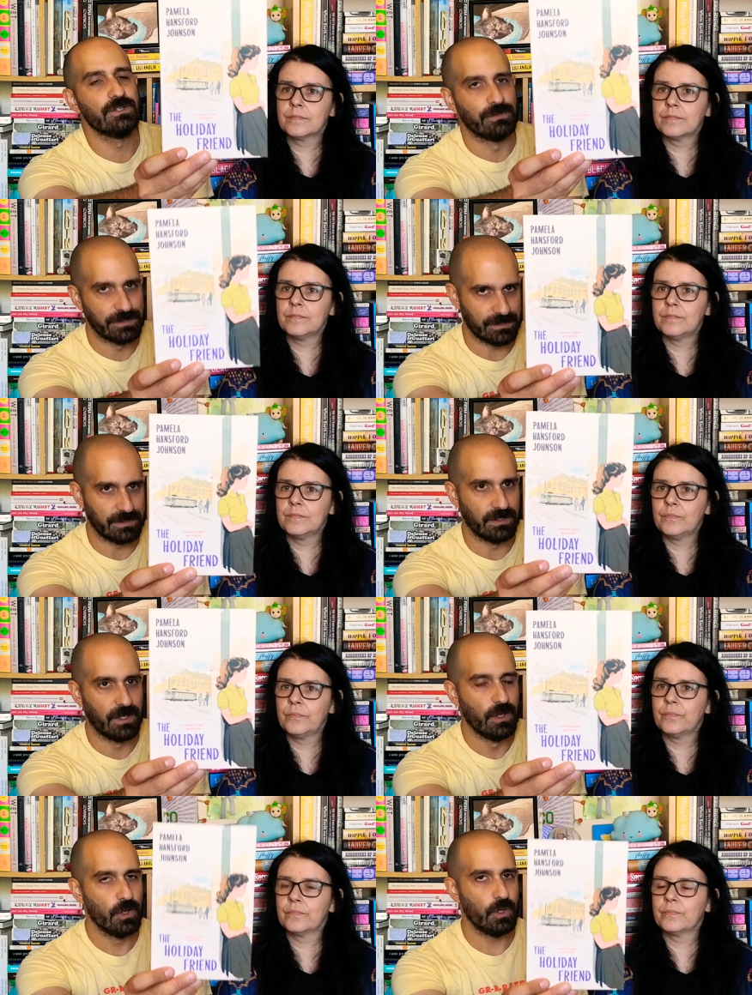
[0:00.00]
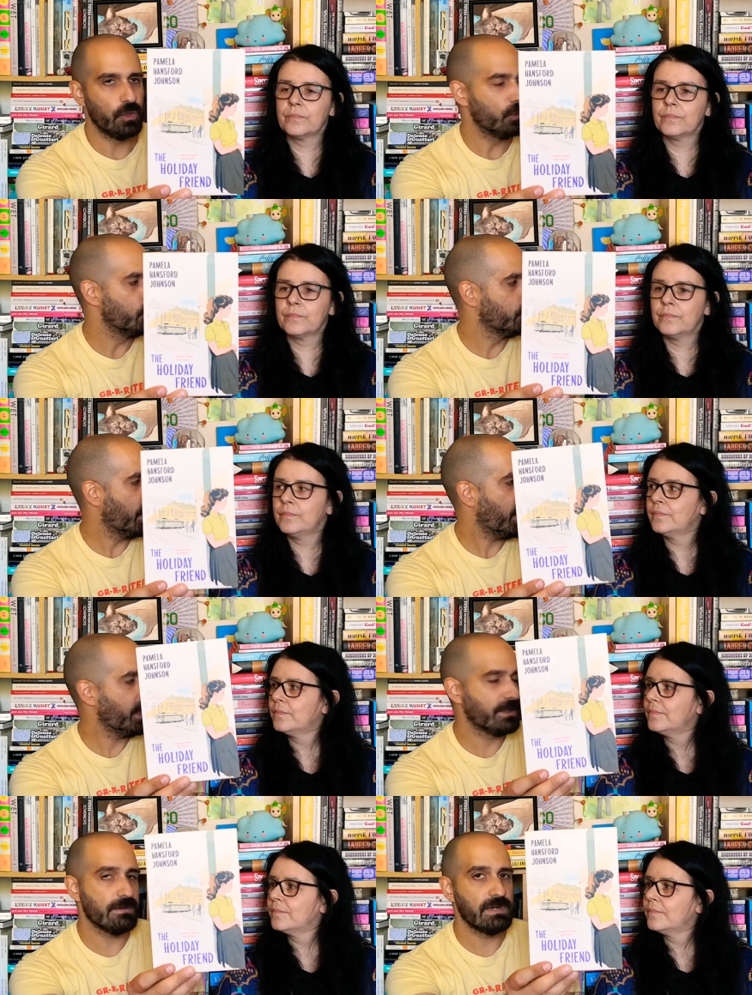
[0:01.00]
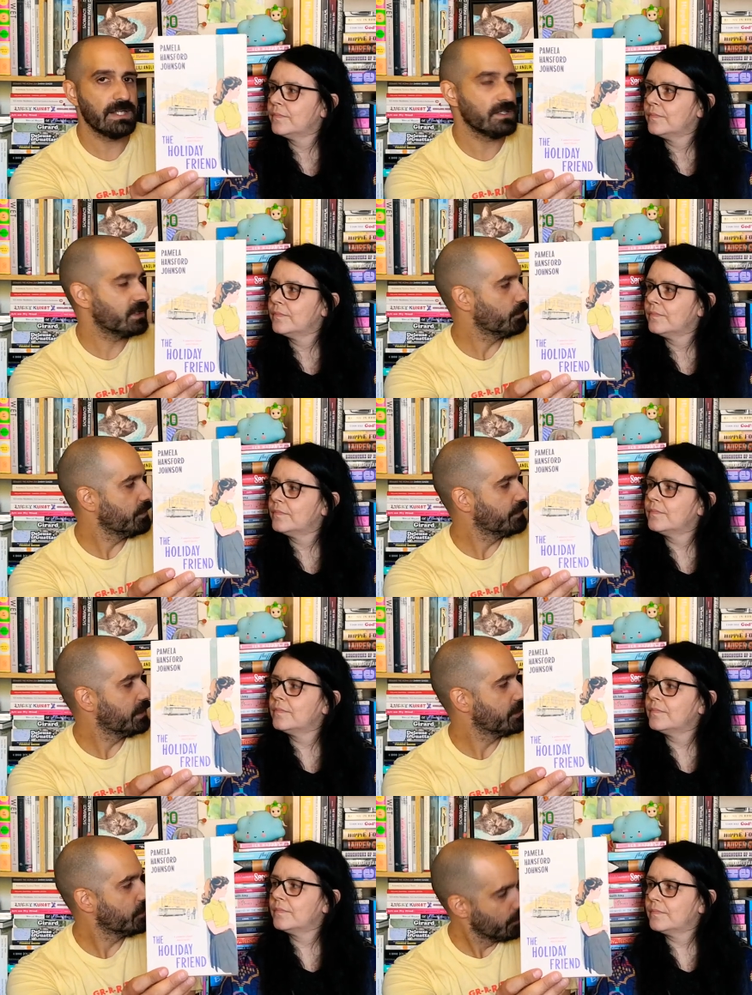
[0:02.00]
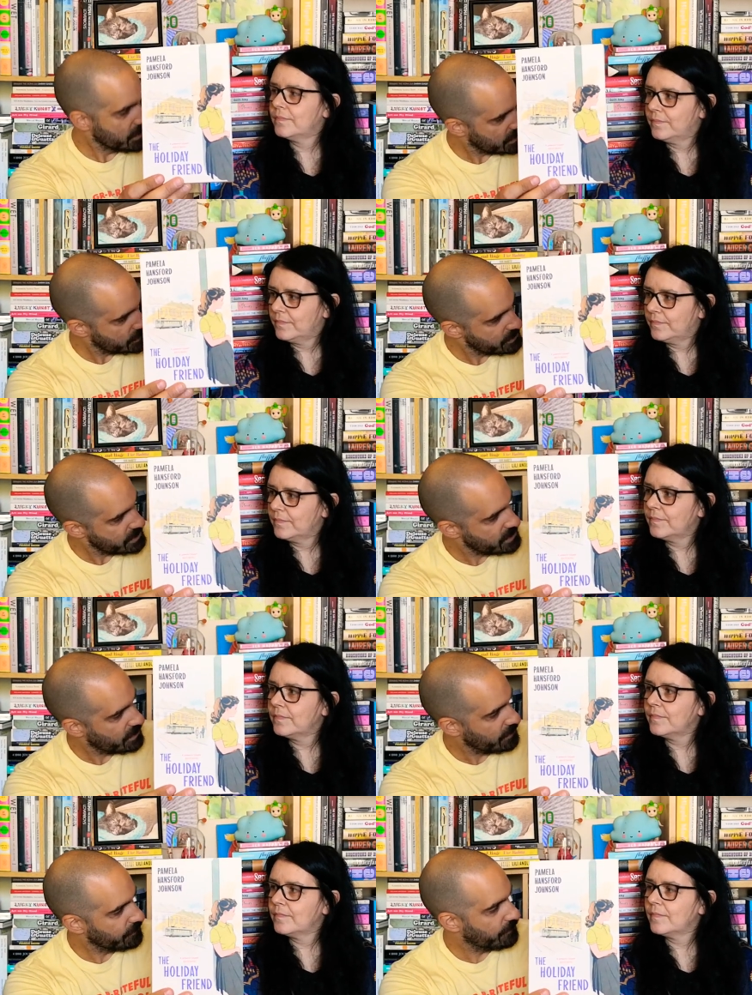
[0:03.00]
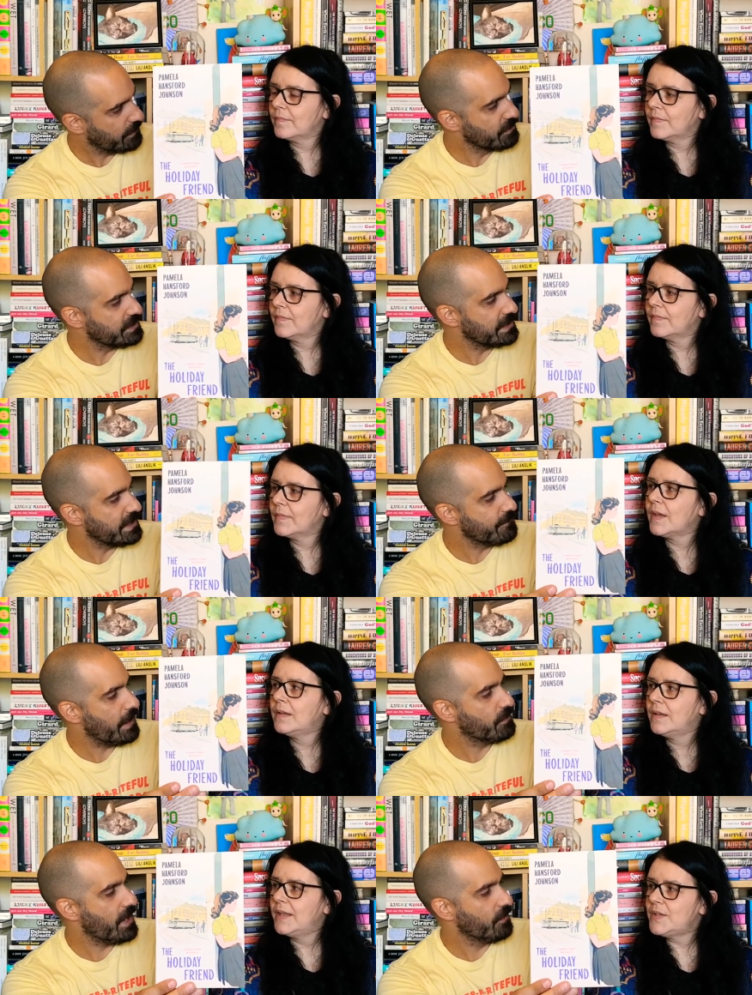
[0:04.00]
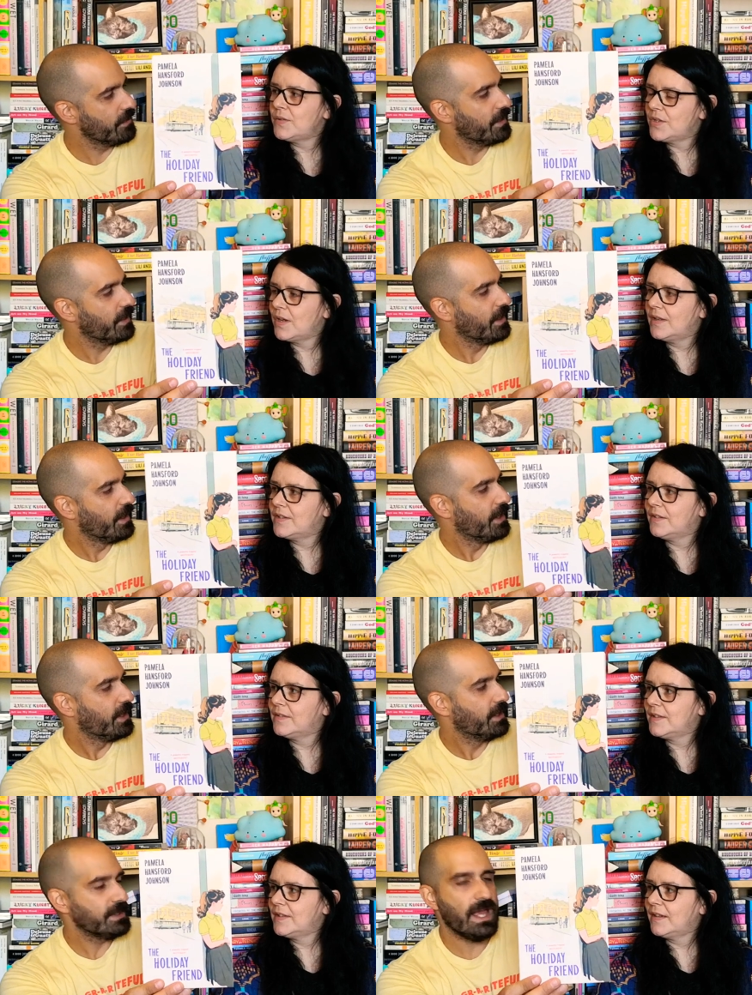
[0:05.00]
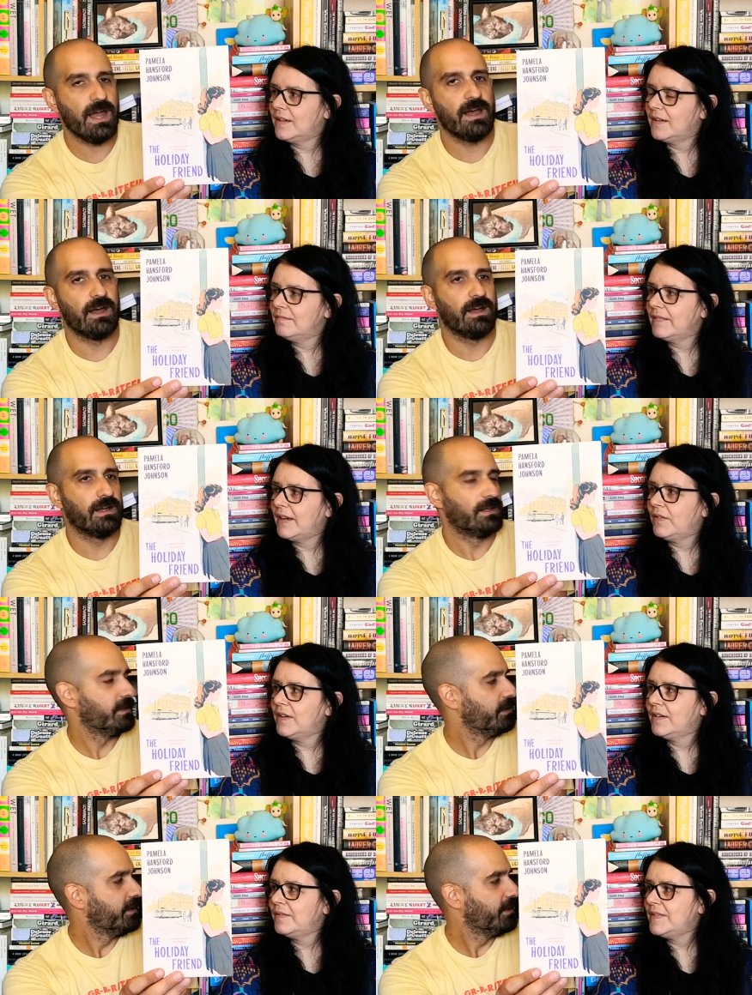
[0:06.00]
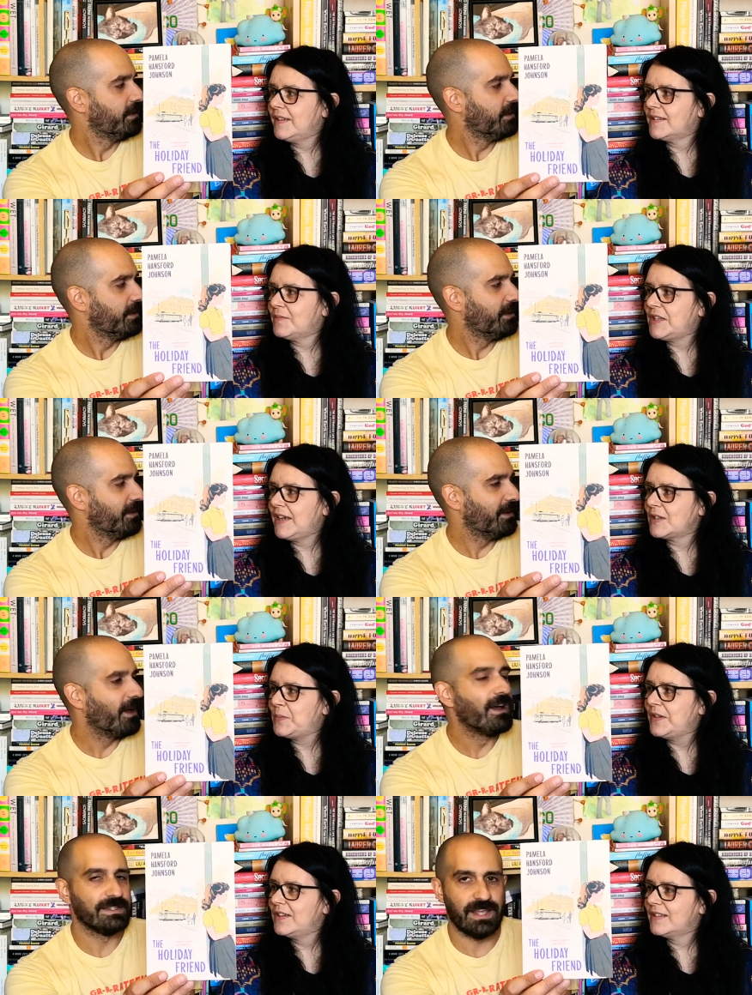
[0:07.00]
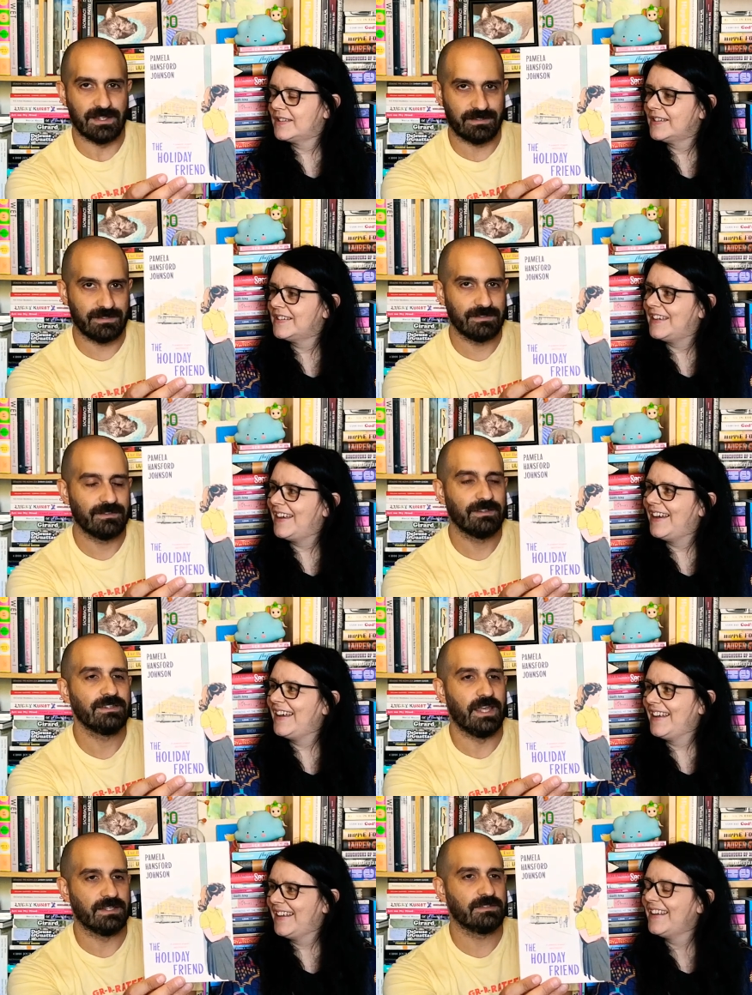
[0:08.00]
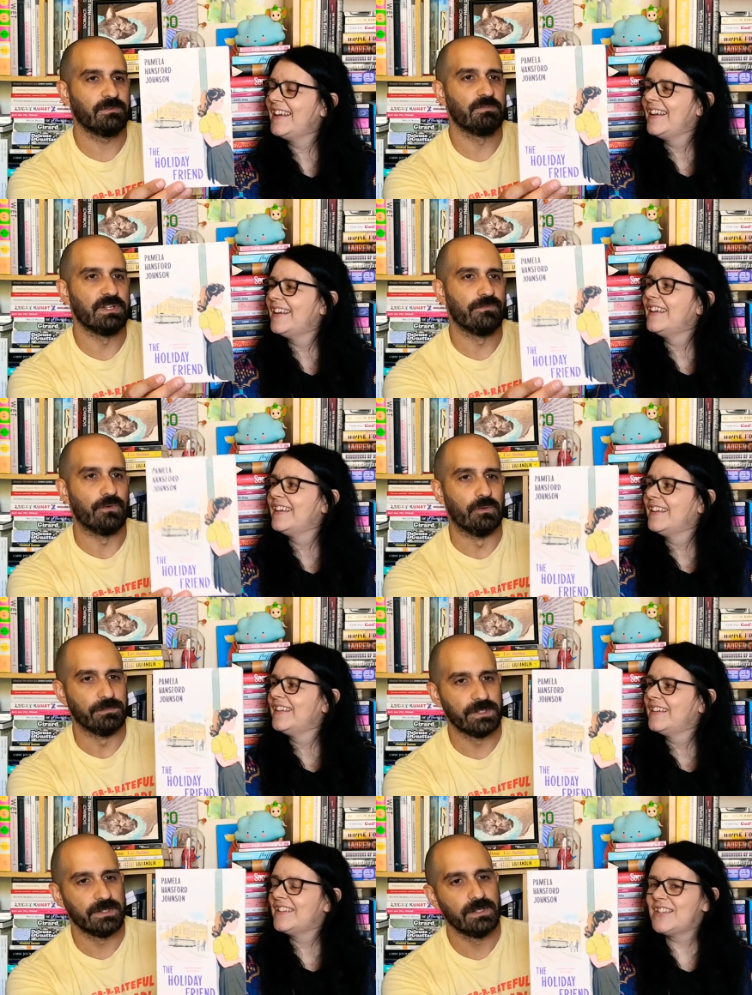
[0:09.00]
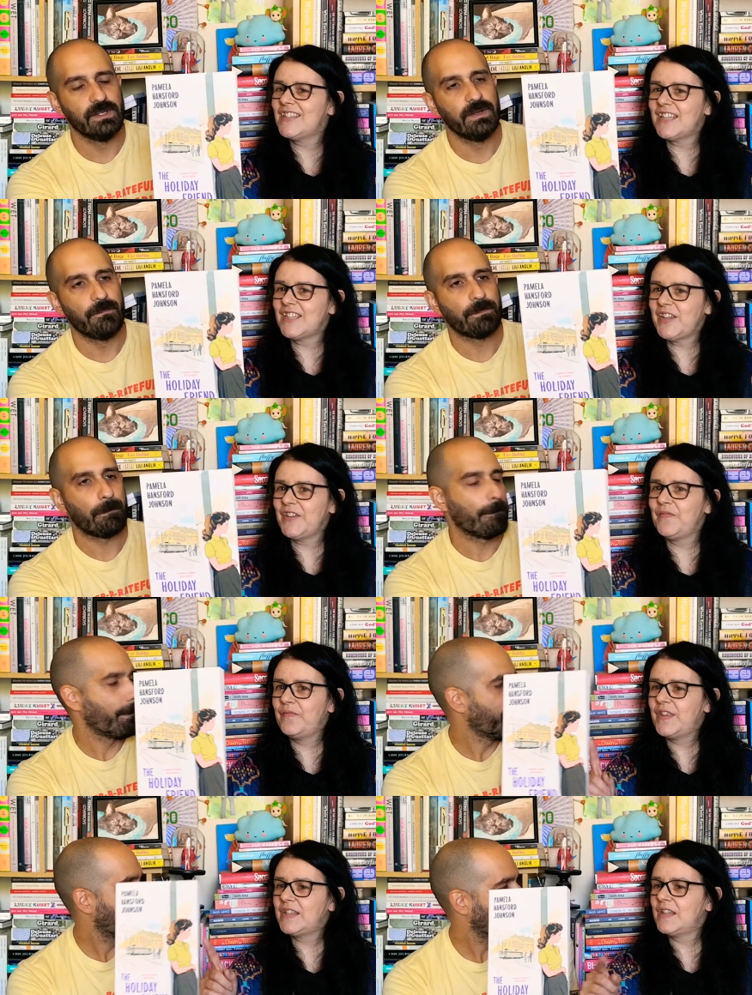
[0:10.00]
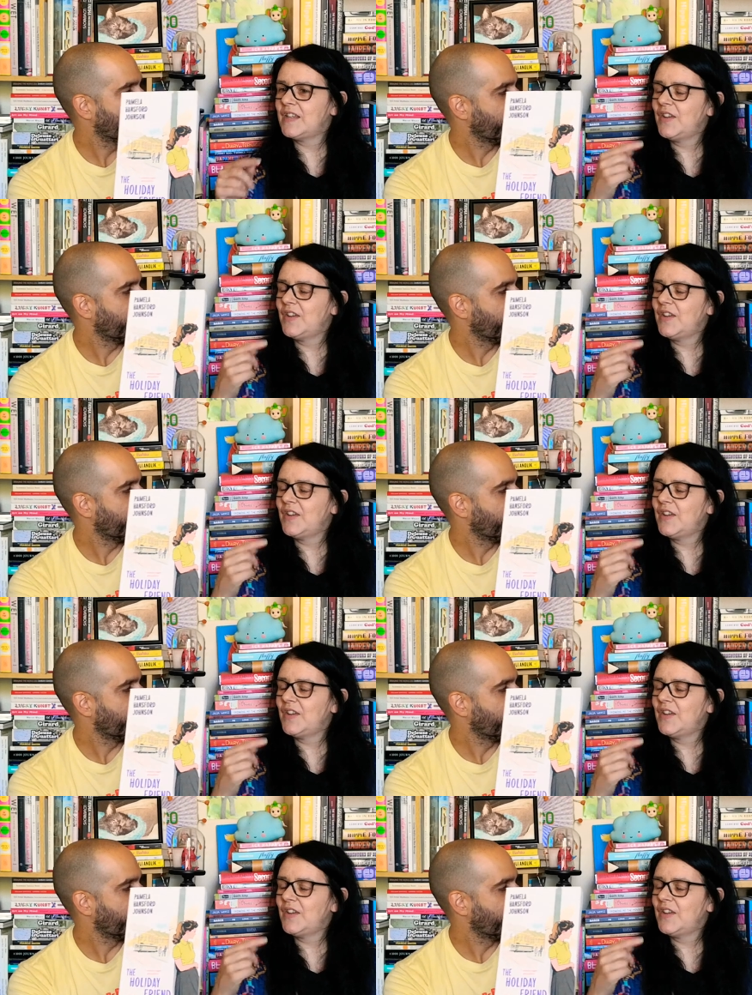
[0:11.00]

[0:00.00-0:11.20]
Speaker 1: Johnson who had a relationship with Dylan Thomas. We have recently found out. That's what
Speaker 2: Charlotte told us. Yeah. Our, our Dylan Thomas expert. Yes. Yeah. Yes,
Speaker 1: we've been informed.
Speaker 2: She says her this, is